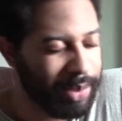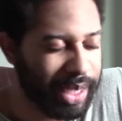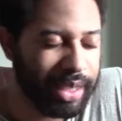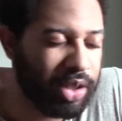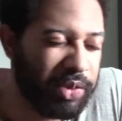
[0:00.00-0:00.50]

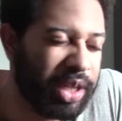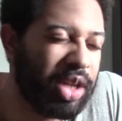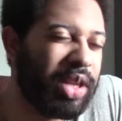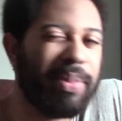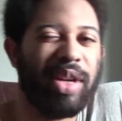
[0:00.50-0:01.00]
make another
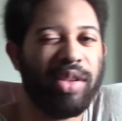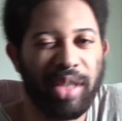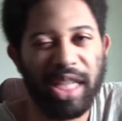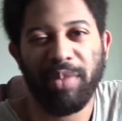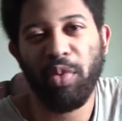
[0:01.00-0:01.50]
video that maybe
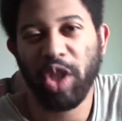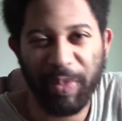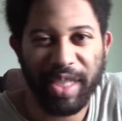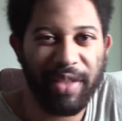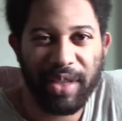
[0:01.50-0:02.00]
like more
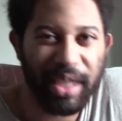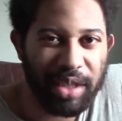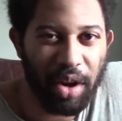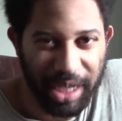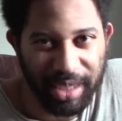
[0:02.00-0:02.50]
specifically
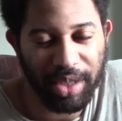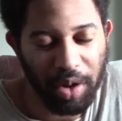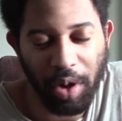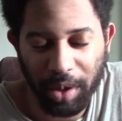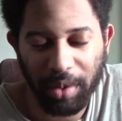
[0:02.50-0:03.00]
targets another
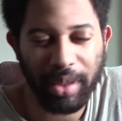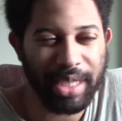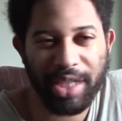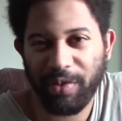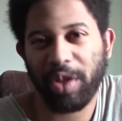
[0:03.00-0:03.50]
article,
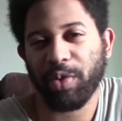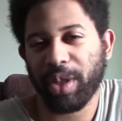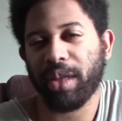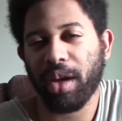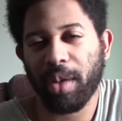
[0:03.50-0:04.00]
because this video is
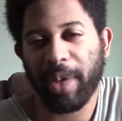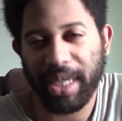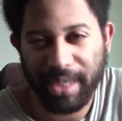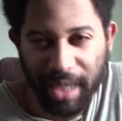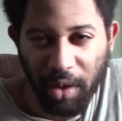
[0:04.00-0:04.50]
really long by
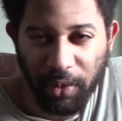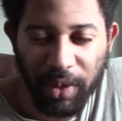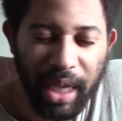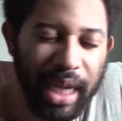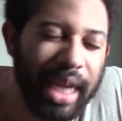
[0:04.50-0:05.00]
itself.
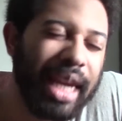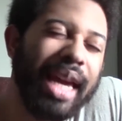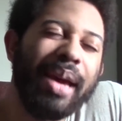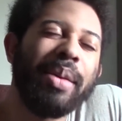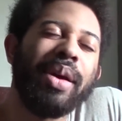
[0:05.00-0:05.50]

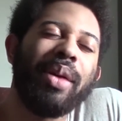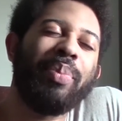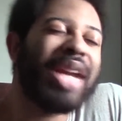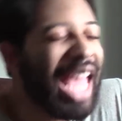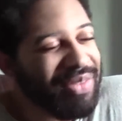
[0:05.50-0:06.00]

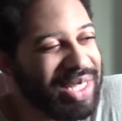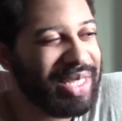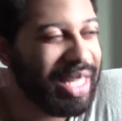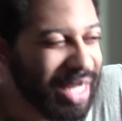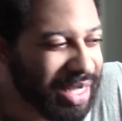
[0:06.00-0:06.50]
But I have to
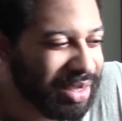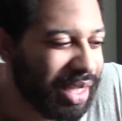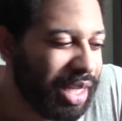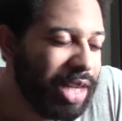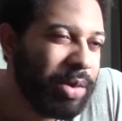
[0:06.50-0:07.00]
say this,
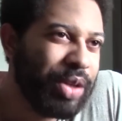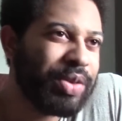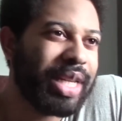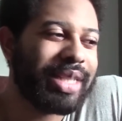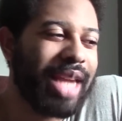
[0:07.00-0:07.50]
like, anyone
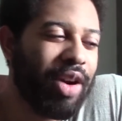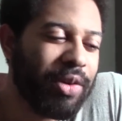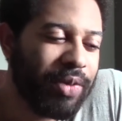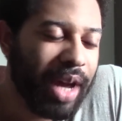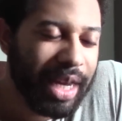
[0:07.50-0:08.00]
who's like
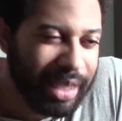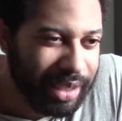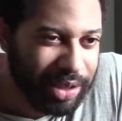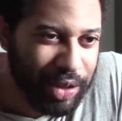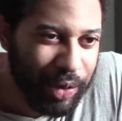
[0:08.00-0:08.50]
terrified that
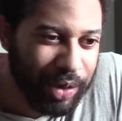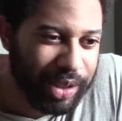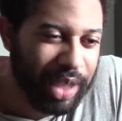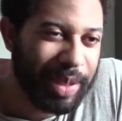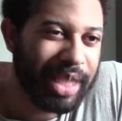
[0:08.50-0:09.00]
the Joker
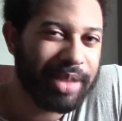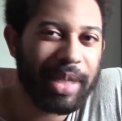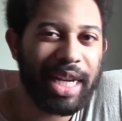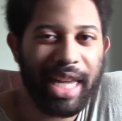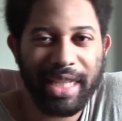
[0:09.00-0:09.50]
is gonna be like some
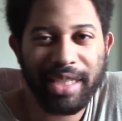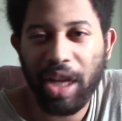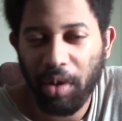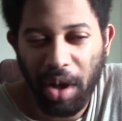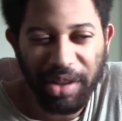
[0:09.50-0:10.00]
kind of
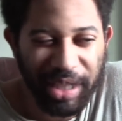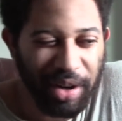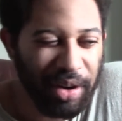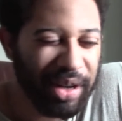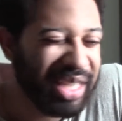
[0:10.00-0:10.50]
incel calling
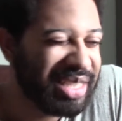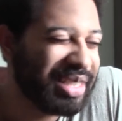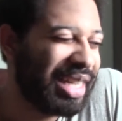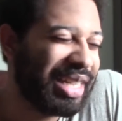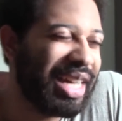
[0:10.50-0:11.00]
card is
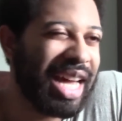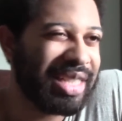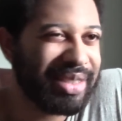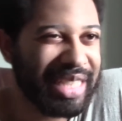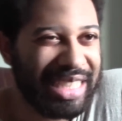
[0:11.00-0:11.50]
like,
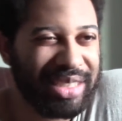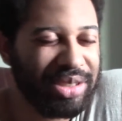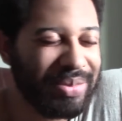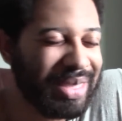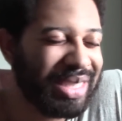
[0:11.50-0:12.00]
guys, like,
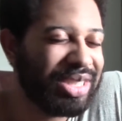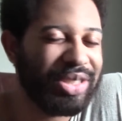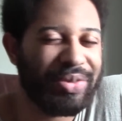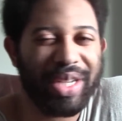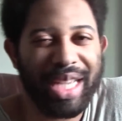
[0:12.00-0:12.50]

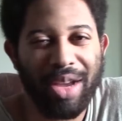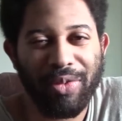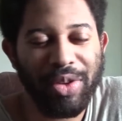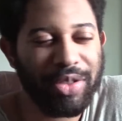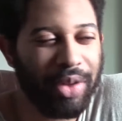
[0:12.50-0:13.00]
chill the fuck out.
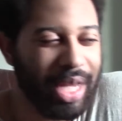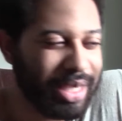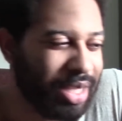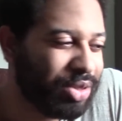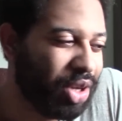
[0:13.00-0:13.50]
First of all,
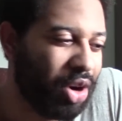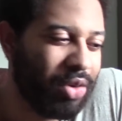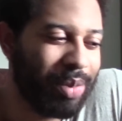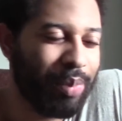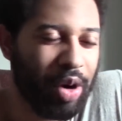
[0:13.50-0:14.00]
incels are
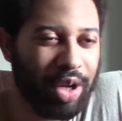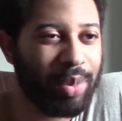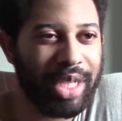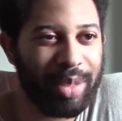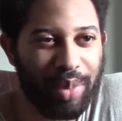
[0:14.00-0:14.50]

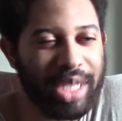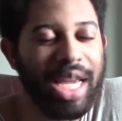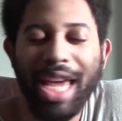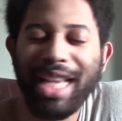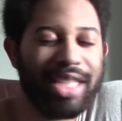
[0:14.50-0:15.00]
remarkably depressed.
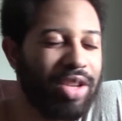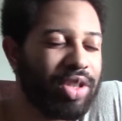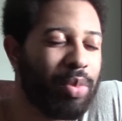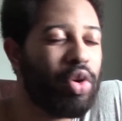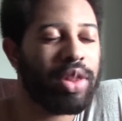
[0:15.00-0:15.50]
Incels
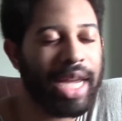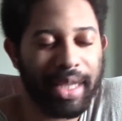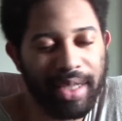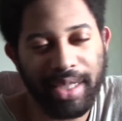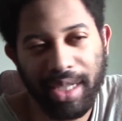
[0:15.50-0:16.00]
are more
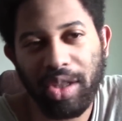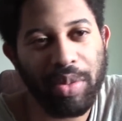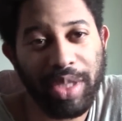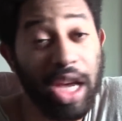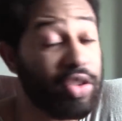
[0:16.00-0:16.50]
likely to kill
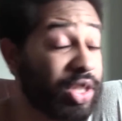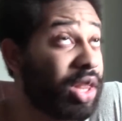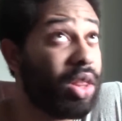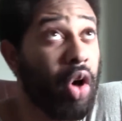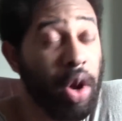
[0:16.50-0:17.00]
themselves
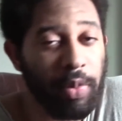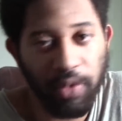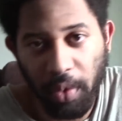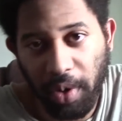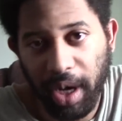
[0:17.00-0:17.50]
long
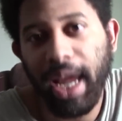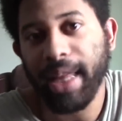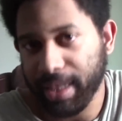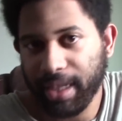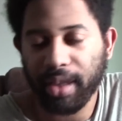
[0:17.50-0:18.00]
before
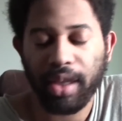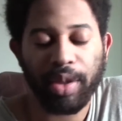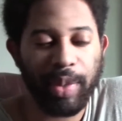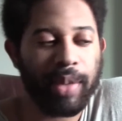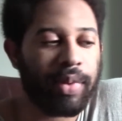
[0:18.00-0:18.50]
they kill
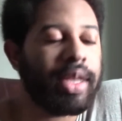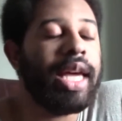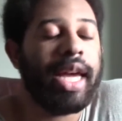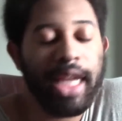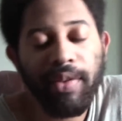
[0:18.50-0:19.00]
other people.
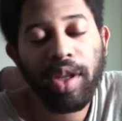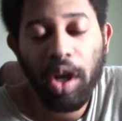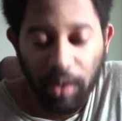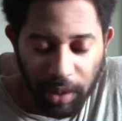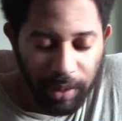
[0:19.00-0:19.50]
And even
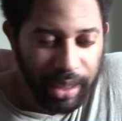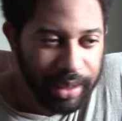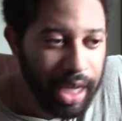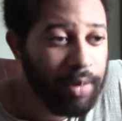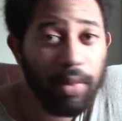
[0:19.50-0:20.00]
though you can
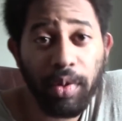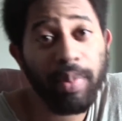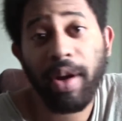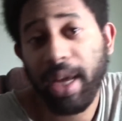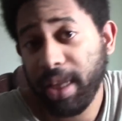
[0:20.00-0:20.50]
say, well, what
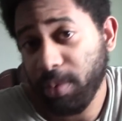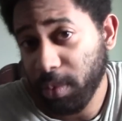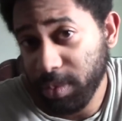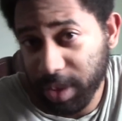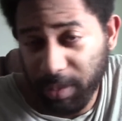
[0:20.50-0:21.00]
about Elliot
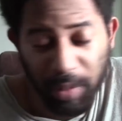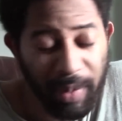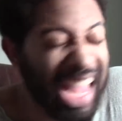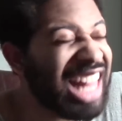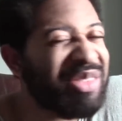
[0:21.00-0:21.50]
Rodger? What
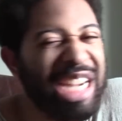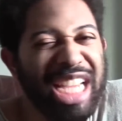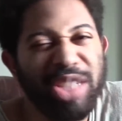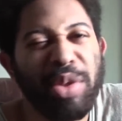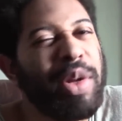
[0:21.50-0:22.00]
about Ali
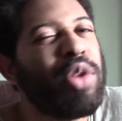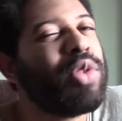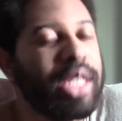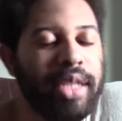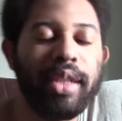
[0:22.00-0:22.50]
Vanessa? What about
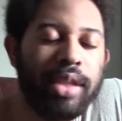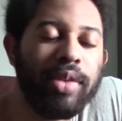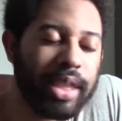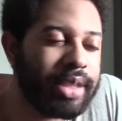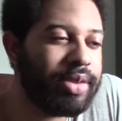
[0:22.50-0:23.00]
all the...
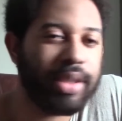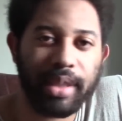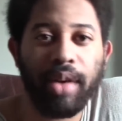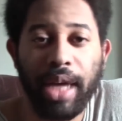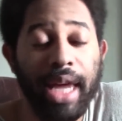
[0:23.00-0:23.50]
You
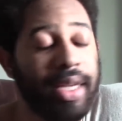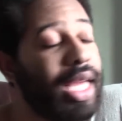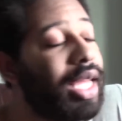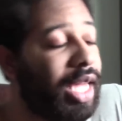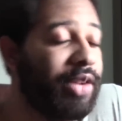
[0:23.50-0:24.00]
can... Okay.
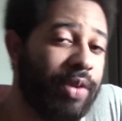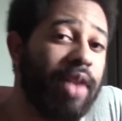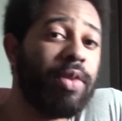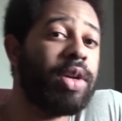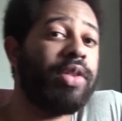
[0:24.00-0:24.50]
And for
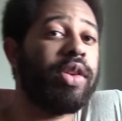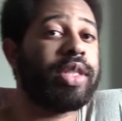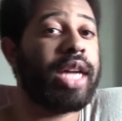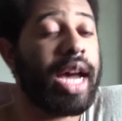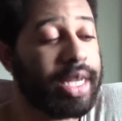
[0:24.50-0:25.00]
every one of
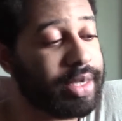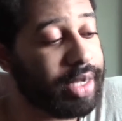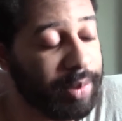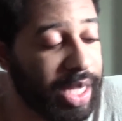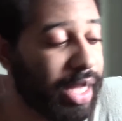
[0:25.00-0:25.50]
those guys,
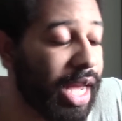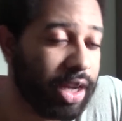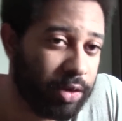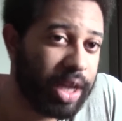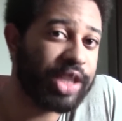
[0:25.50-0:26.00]
I mean, I
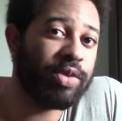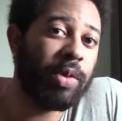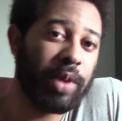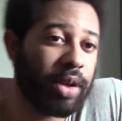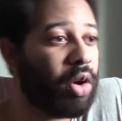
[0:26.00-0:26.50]
can raise you
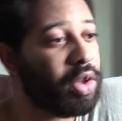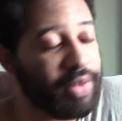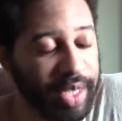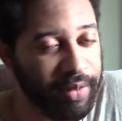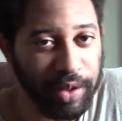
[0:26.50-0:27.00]
up with all
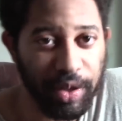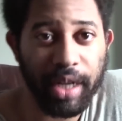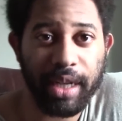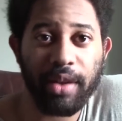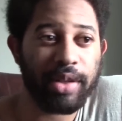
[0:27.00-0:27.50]
of the different
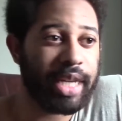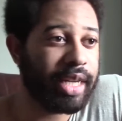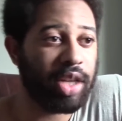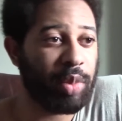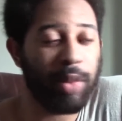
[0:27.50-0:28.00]
drug dealers
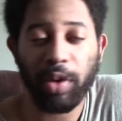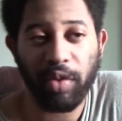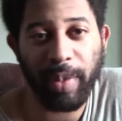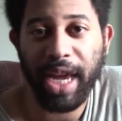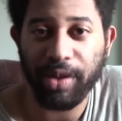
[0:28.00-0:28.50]
that kill people
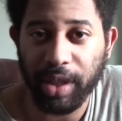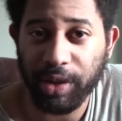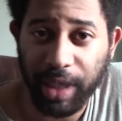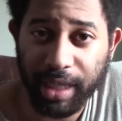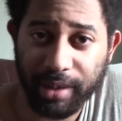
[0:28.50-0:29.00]
over bad
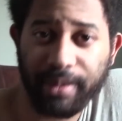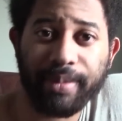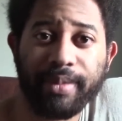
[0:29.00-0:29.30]
drug trades.